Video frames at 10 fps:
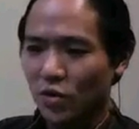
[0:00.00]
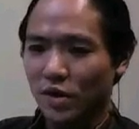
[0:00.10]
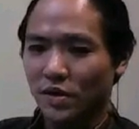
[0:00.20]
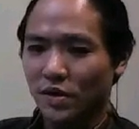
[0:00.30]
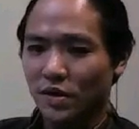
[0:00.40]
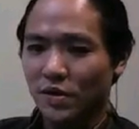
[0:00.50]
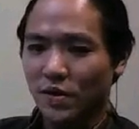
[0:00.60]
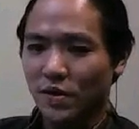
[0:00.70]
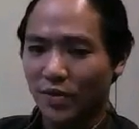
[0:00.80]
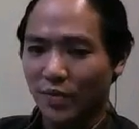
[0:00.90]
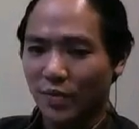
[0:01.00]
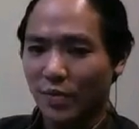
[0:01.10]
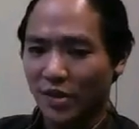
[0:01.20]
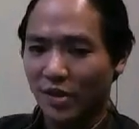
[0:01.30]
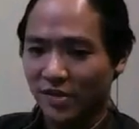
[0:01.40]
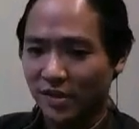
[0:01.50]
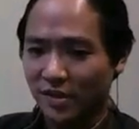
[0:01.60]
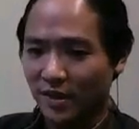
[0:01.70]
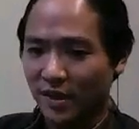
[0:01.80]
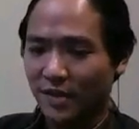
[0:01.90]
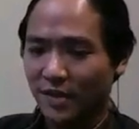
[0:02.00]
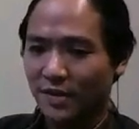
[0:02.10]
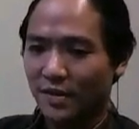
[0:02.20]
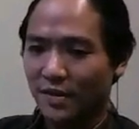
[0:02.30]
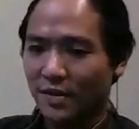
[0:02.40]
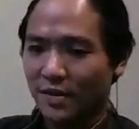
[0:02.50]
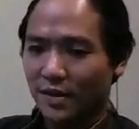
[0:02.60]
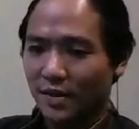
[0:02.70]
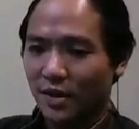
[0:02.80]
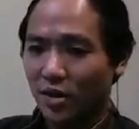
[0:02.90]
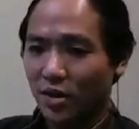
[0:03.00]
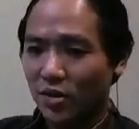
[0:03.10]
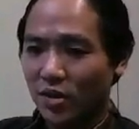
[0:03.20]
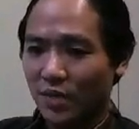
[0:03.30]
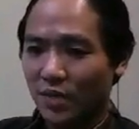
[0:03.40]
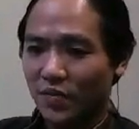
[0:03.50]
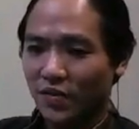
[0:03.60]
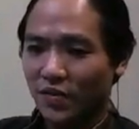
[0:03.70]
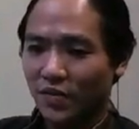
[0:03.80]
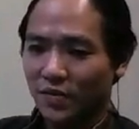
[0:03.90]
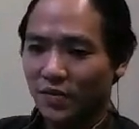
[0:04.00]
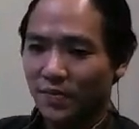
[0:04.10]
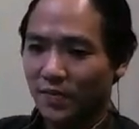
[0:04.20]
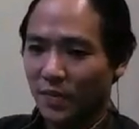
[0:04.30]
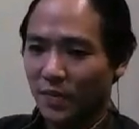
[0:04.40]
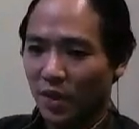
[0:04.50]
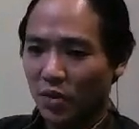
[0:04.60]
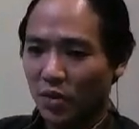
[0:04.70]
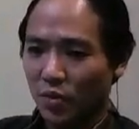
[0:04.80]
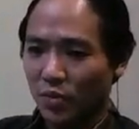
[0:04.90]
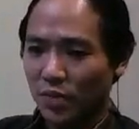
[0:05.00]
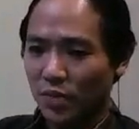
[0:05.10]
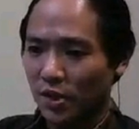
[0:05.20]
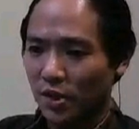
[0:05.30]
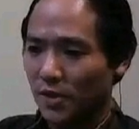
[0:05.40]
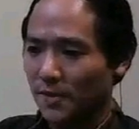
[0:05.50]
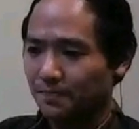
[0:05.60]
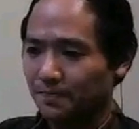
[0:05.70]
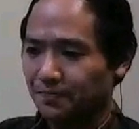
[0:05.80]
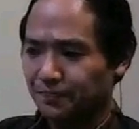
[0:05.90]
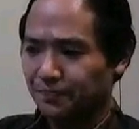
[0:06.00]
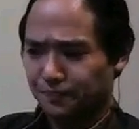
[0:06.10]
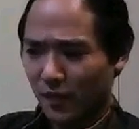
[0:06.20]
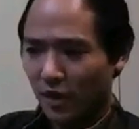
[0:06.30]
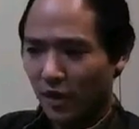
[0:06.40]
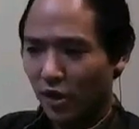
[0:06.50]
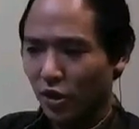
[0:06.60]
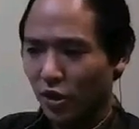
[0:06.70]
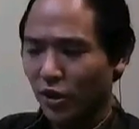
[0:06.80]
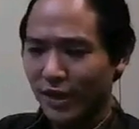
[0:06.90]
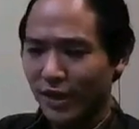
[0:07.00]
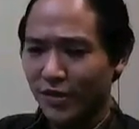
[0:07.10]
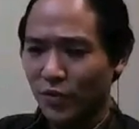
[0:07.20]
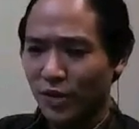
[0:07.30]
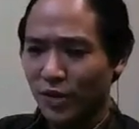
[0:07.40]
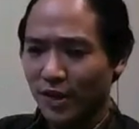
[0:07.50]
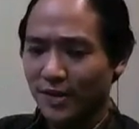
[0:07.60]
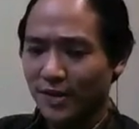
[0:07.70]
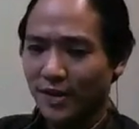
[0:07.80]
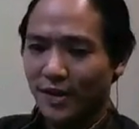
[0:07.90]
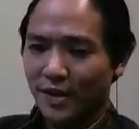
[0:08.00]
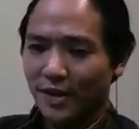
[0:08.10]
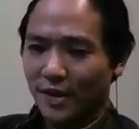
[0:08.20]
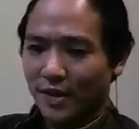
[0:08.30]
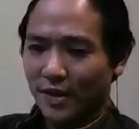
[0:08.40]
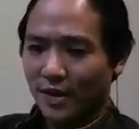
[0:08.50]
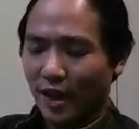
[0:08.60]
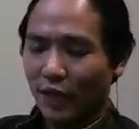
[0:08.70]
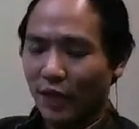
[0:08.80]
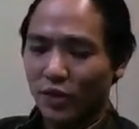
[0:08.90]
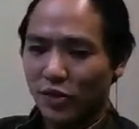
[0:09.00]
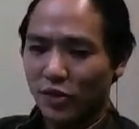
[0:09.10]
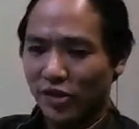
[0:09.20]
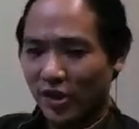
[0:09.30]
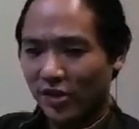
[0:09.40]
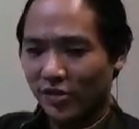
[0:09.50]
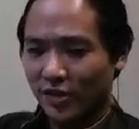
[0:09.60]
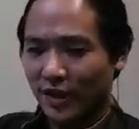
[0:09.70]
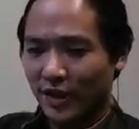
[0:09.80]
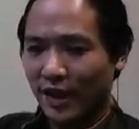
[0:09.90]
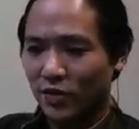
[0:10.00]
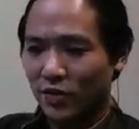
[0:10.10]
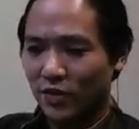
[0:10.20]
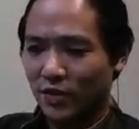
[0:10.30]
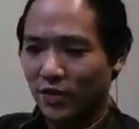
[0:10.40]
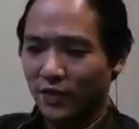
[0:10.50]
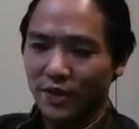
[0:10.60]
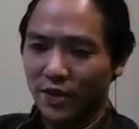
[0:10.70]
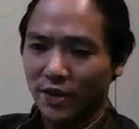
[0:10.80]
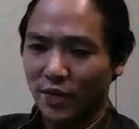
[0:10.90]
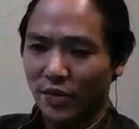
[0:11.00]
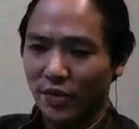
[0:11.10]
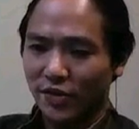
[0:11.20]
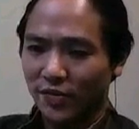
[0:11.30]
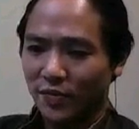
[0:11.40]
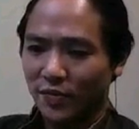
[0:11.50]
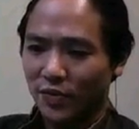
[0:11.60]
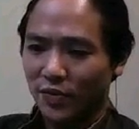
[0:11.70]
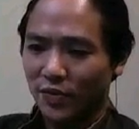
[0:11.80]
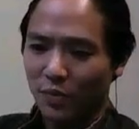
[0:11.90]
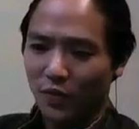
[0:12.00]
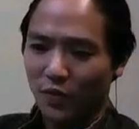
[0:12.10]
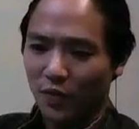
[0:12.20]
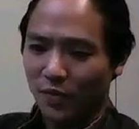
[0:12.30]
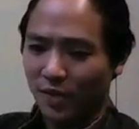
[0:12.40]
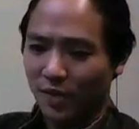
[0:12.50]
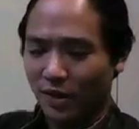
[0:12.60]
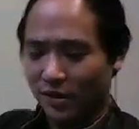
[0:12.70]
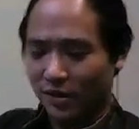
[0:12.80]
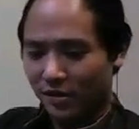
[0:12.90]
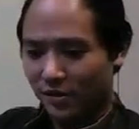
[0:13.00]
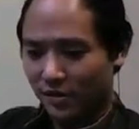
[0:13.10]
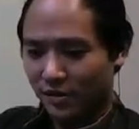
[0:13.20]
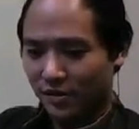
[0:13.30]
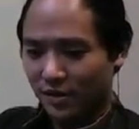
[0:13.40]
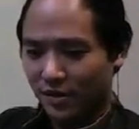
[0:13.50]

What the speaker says: to one another, or maybe adjust the leading. And other times, it would be, there are cases wherein I would change the layout of the image. So maybe from something that's